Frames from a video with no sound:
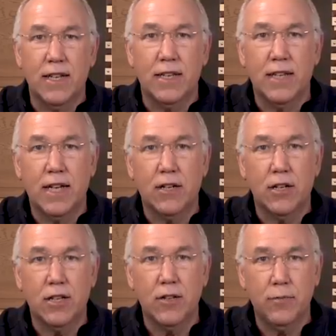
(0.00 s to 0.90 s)
and that
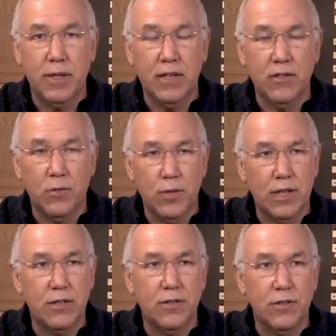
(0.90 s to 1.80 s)
colony of bees
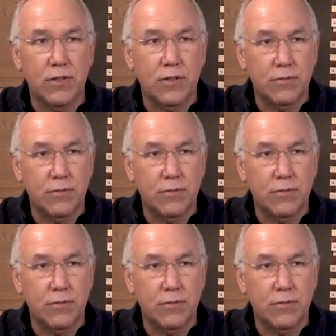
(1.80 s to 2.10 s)
will